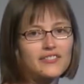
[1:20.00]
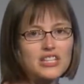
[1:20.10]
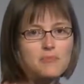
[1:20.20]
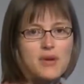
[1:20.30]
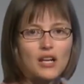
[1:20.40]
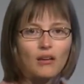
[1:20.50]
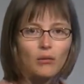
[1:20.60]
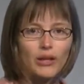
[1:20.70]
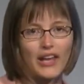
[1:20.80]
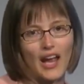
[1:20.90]
of in the middle,
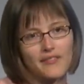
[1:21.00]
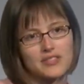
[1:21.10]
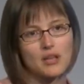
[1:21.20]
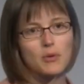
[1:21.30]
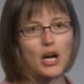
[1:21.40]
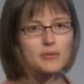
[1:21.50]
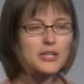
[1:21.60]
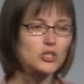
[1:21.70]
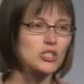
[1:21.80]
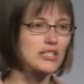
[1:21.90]
where they have some
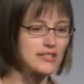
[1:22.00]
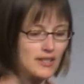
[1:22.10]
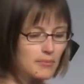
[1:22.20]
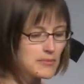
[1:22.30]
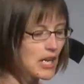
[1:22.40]
automation and some